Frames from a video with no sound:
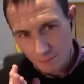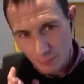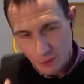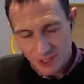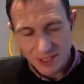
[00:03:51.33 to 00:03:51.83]

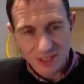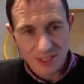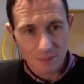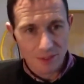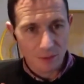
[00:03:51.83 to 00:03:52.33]
present
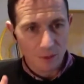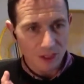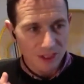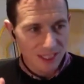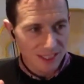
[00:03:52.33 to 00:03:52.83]
something which
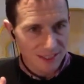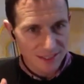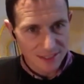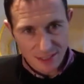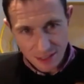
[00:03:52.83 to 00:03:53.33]
takes
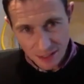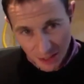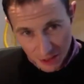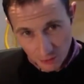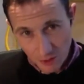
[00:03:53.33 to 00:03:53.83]
this
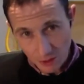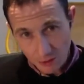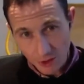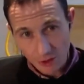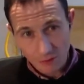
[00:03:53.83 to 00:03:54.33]
initial notion of,